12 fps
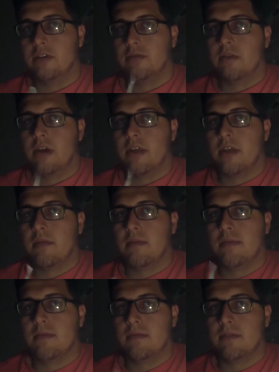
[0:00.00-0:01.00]
is where I think
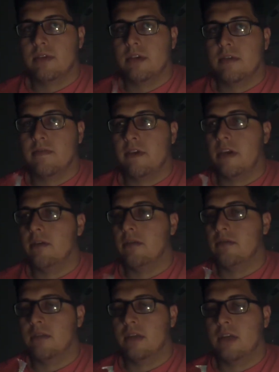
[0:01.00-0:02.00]
people really fail
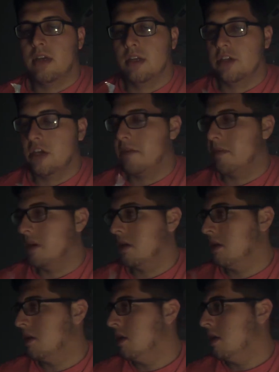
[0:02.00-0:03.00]
with the Chatterbait.
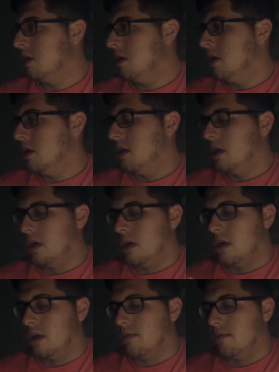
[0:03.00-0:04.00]

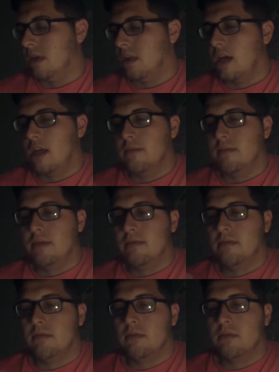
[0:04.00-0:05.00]
A lot of
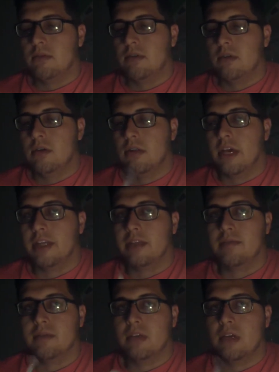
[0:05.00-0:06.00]
people like to
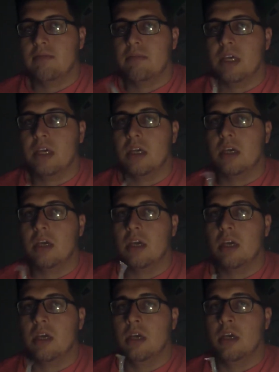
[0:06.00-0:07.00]
put a big
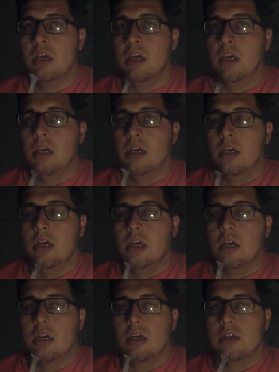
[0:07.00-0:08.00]

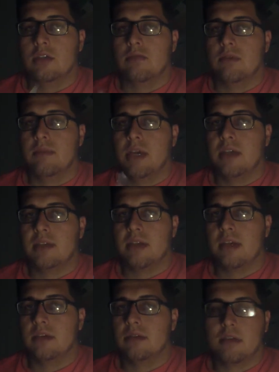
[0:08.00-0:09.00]
swim bait
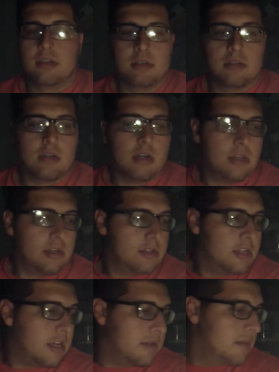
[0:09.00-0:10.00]
style trailer on their
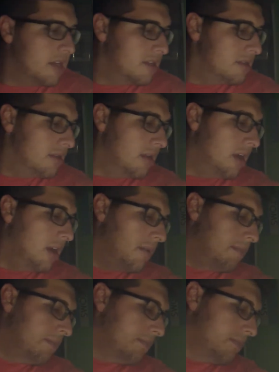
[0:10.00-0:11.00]
Chatterbait.
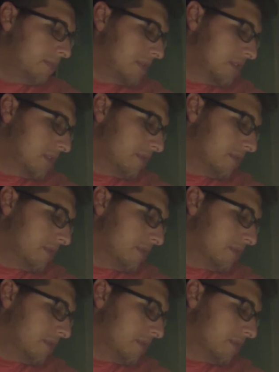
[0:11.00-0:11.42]
Let's see